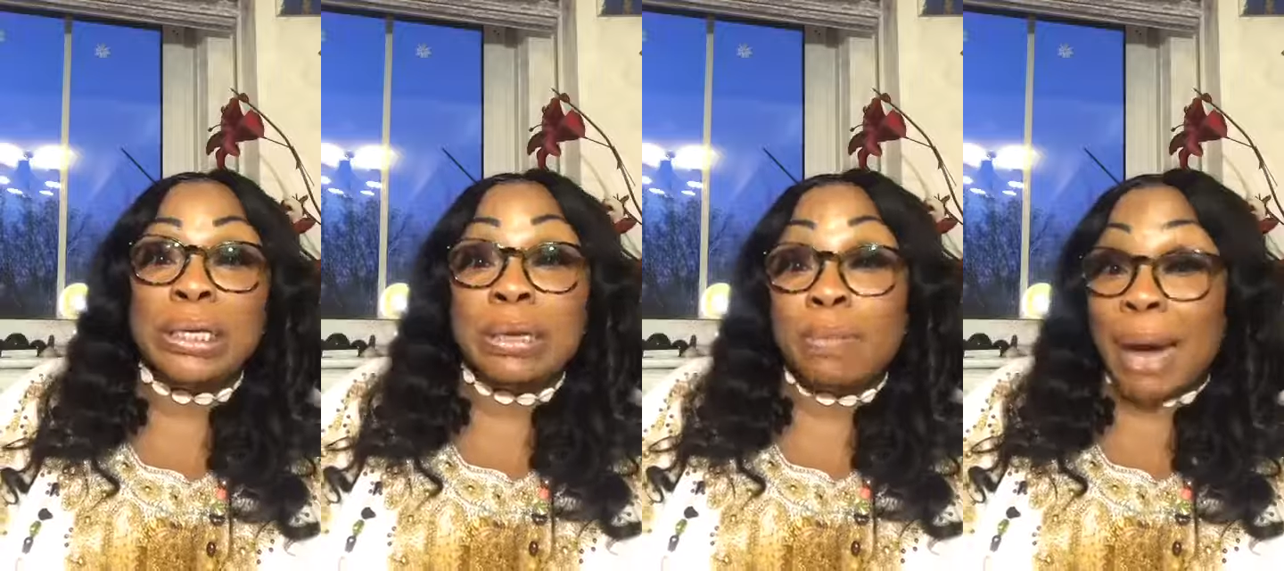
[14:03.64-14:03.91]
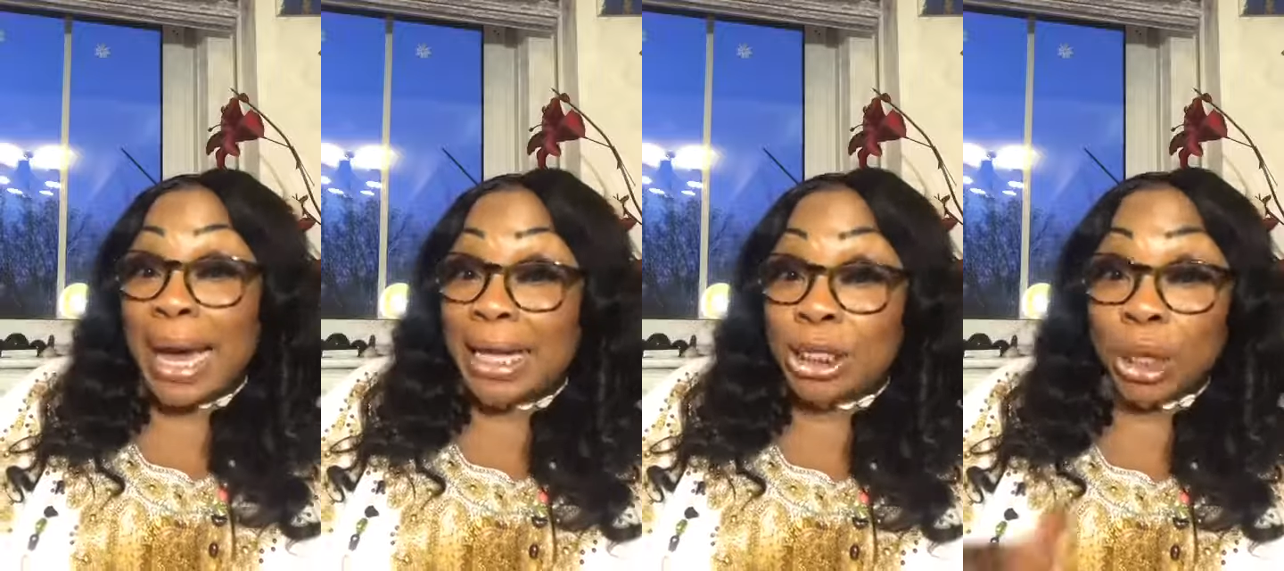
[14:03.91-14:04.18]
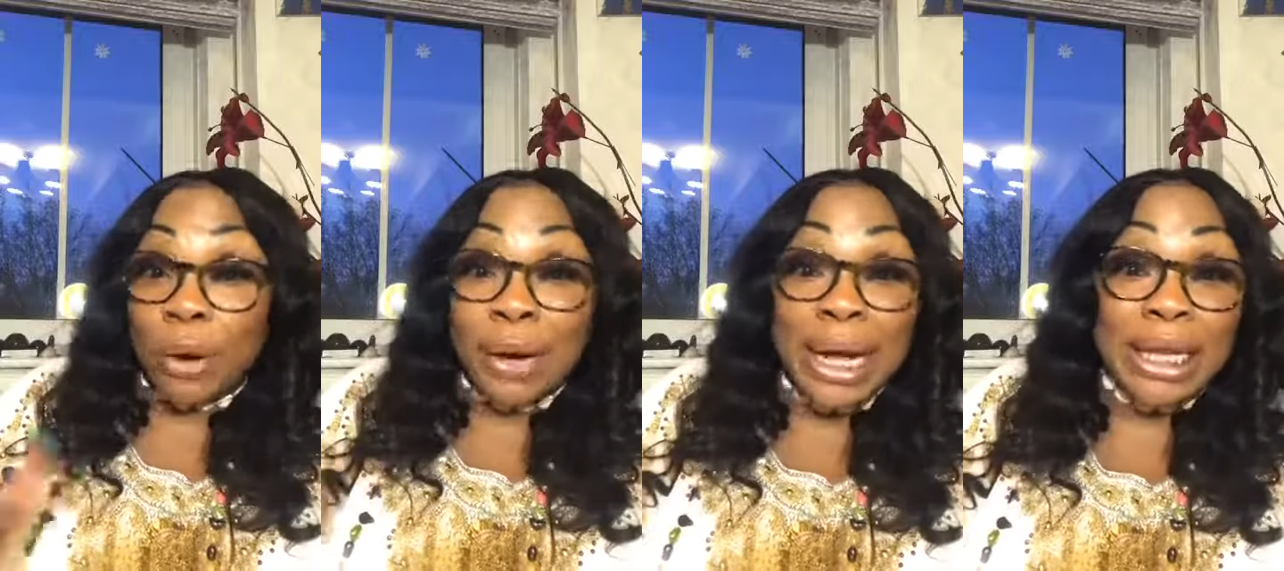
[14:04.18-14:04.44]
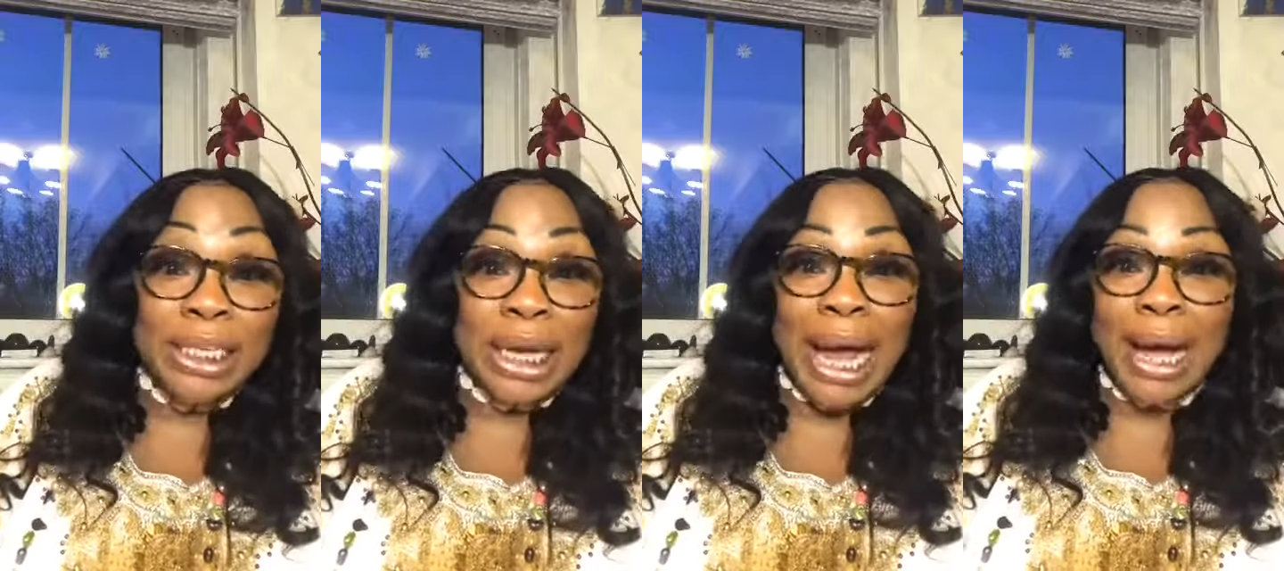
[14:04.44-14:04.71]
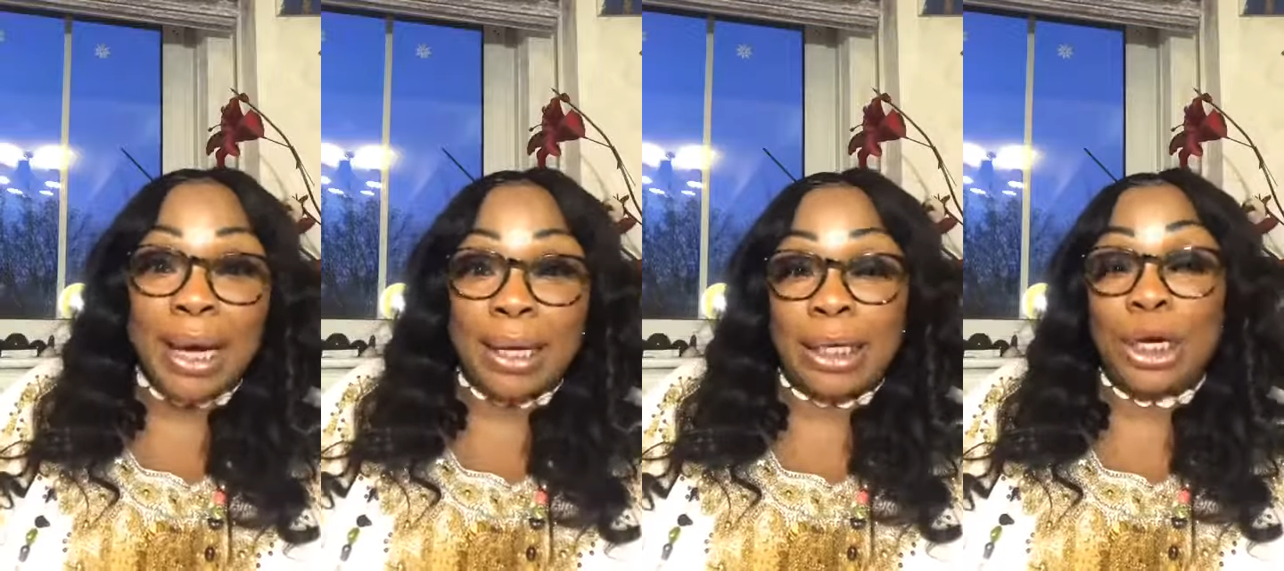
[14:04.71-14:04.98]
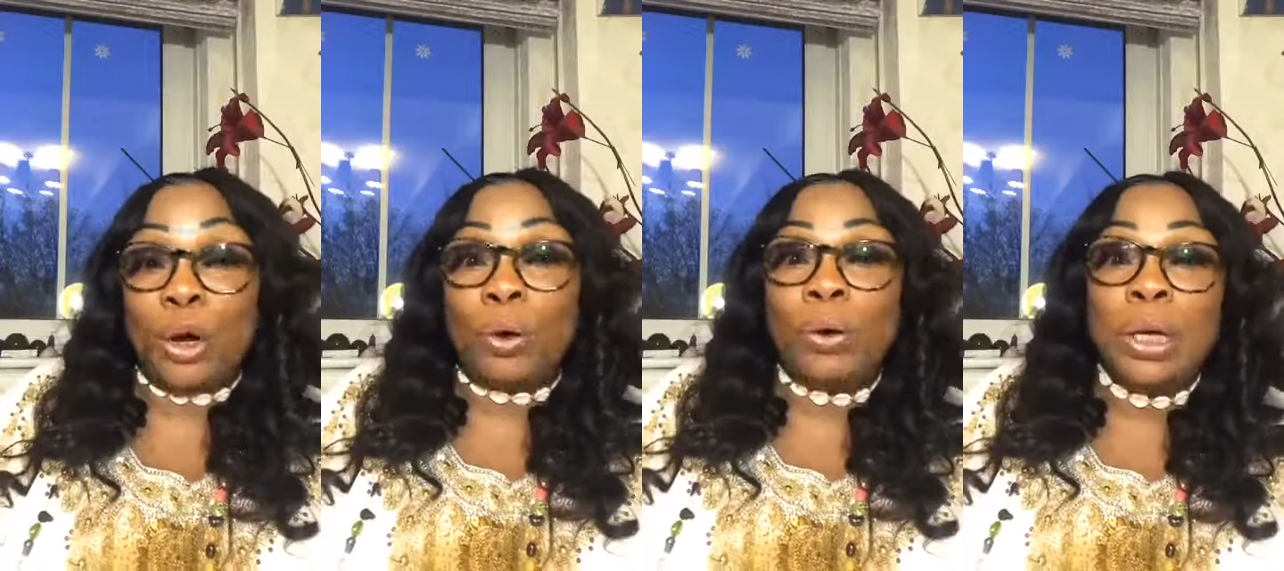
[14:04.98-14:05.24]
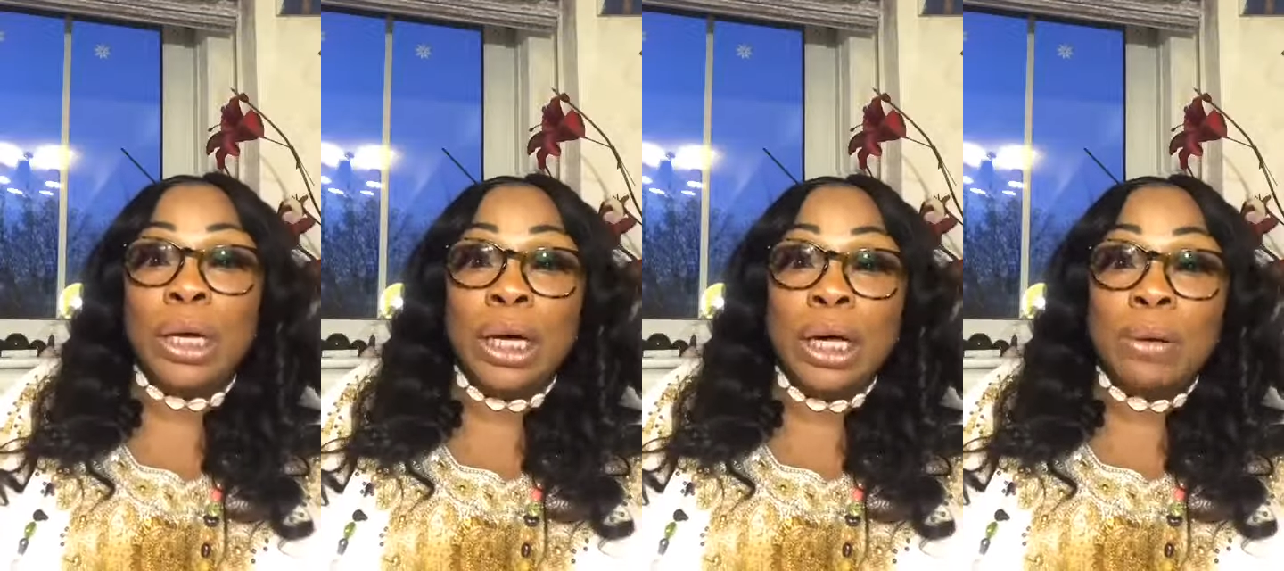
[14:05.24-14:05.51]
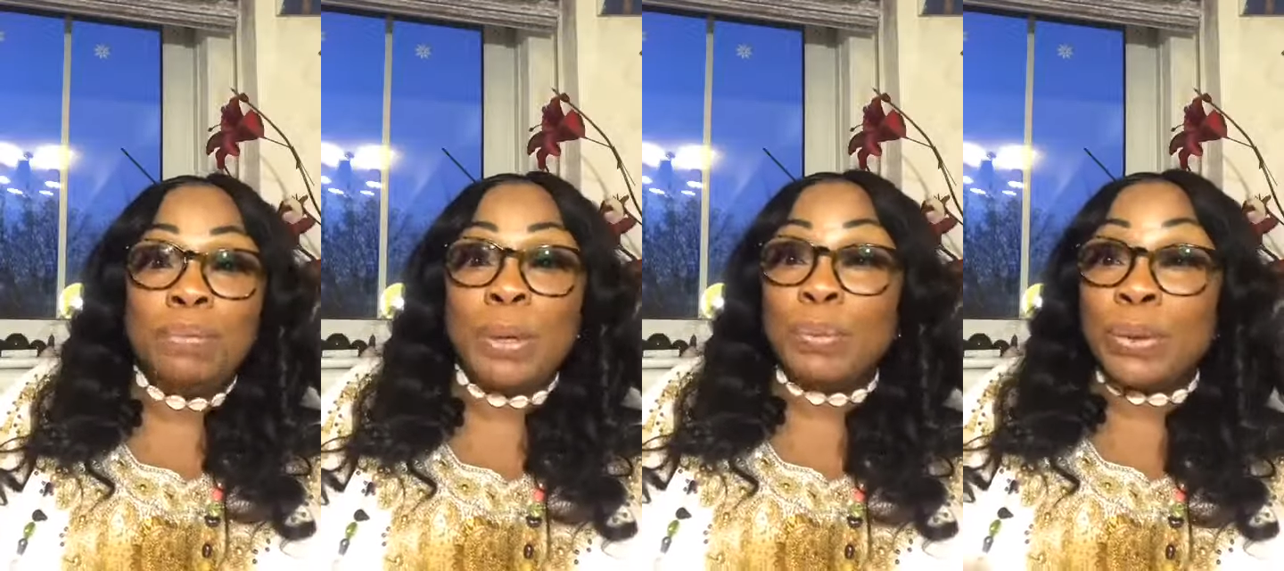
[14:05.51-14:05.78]
my entourage, like,
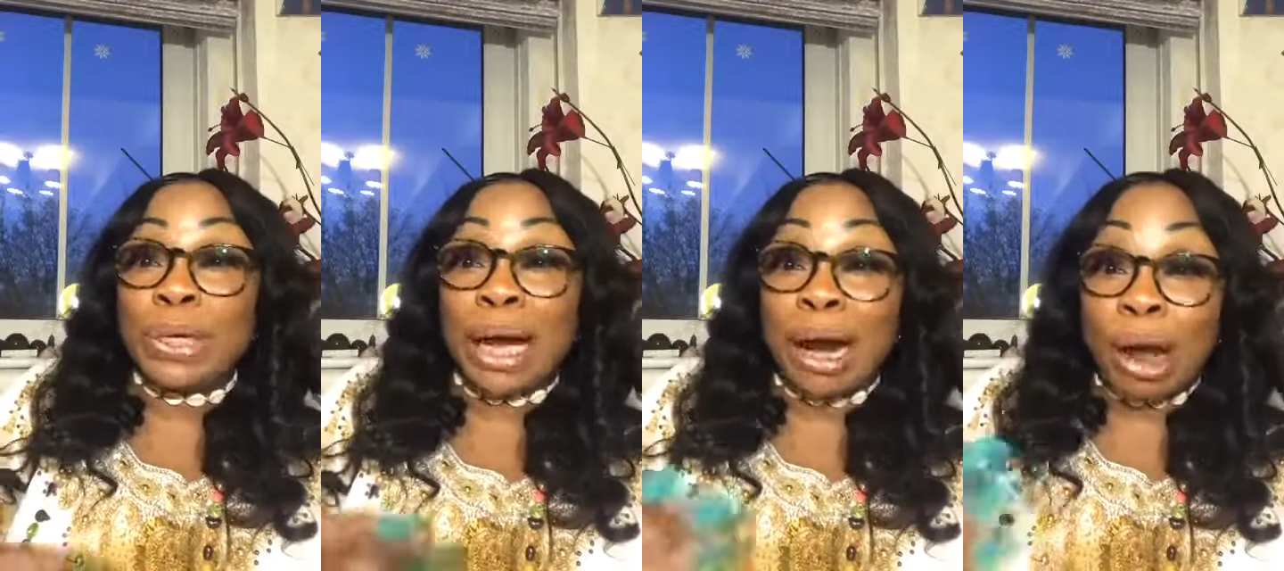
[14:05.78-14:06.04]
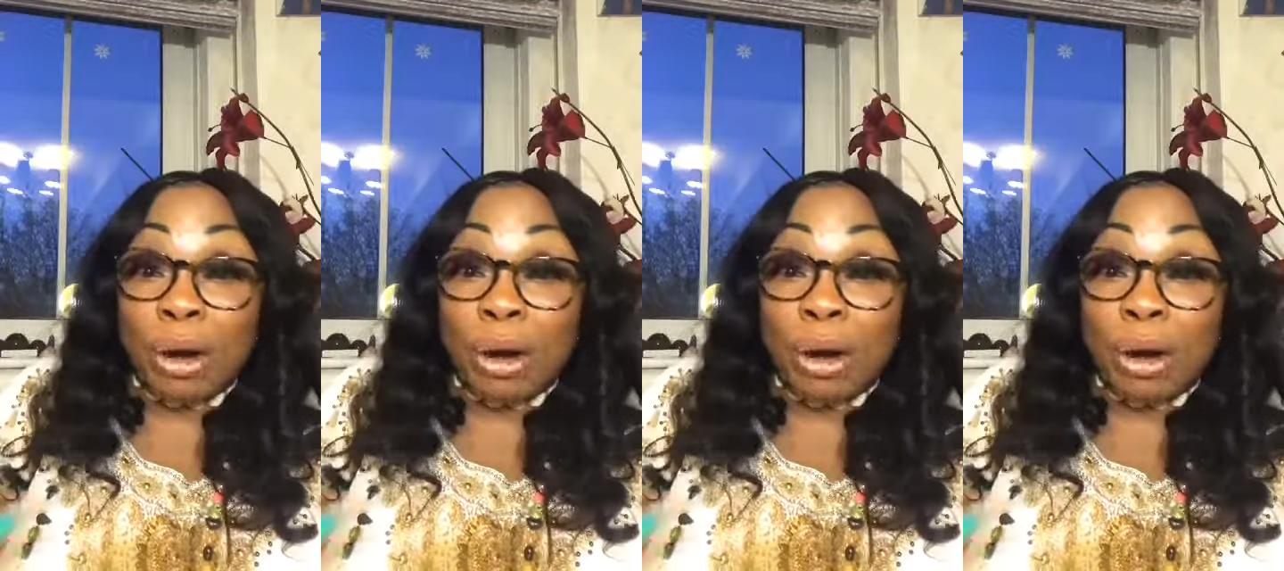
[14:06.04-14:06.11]
people that are